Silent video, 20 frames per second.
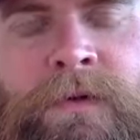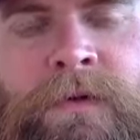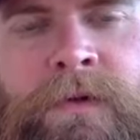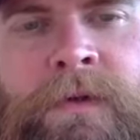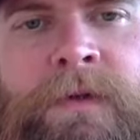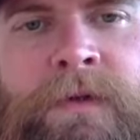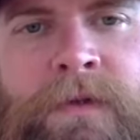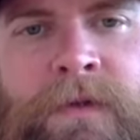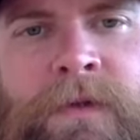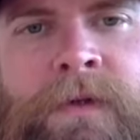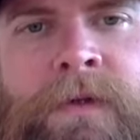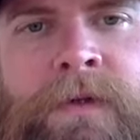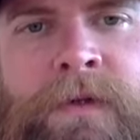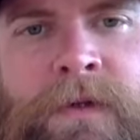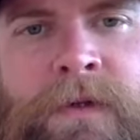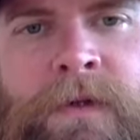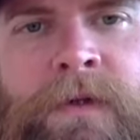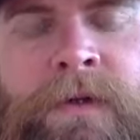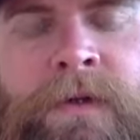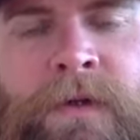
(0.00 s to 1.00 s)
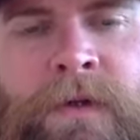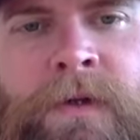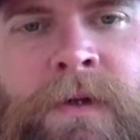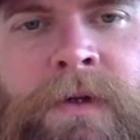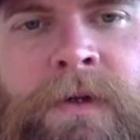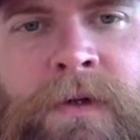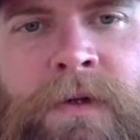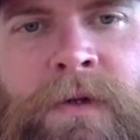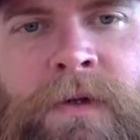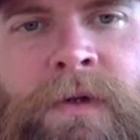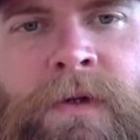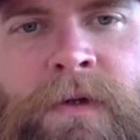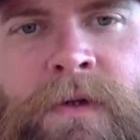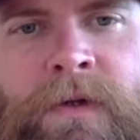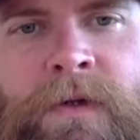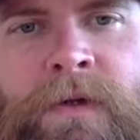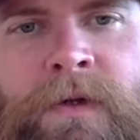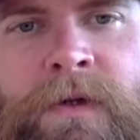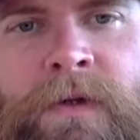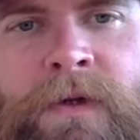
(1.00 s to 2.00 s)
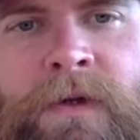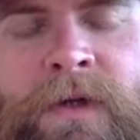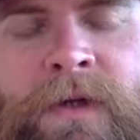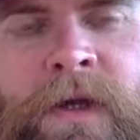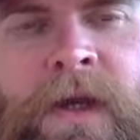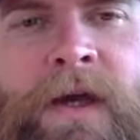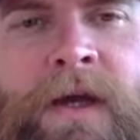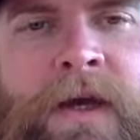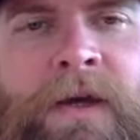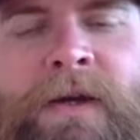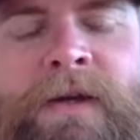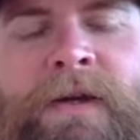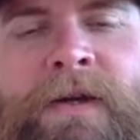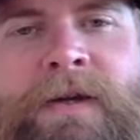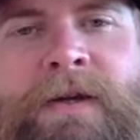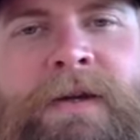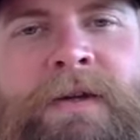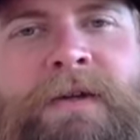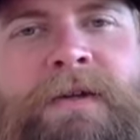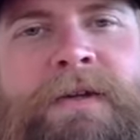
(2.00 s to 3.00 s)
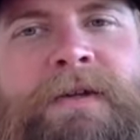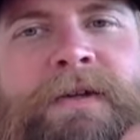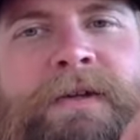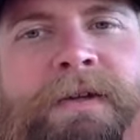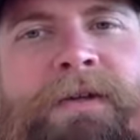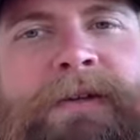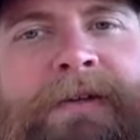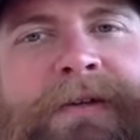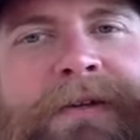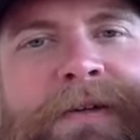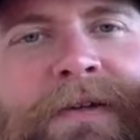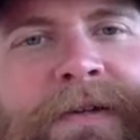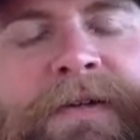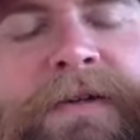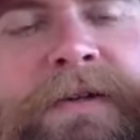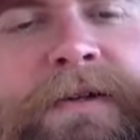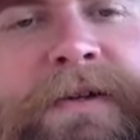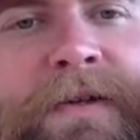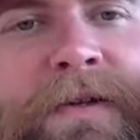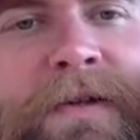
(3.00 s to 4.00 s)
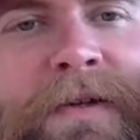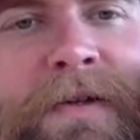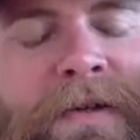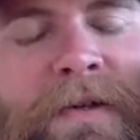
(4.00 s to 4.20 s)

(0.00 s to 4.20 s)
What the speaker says: The person shown says nothing.